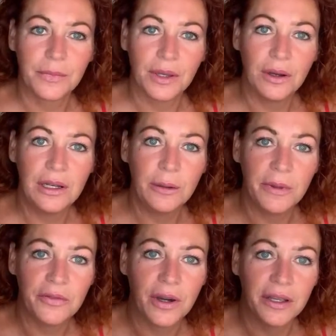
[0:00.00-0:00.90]
I've got a little
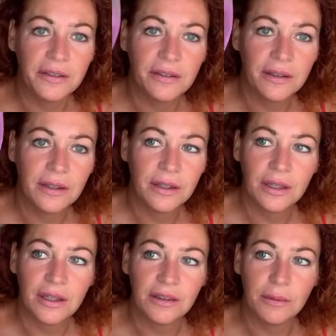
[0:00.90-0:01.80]
bit of ice.
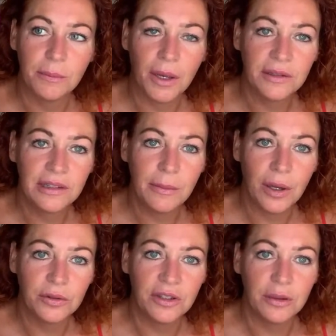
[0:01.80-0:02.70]
It's mostly
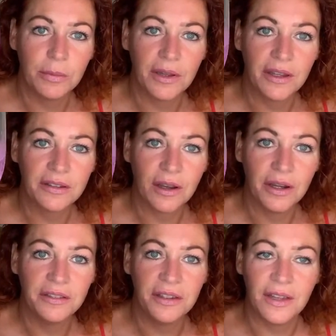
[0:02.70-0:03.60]
melted, but there's
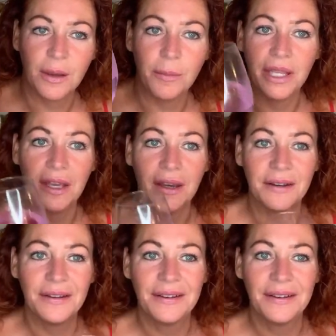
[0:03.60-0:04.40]
ice in there, Peter.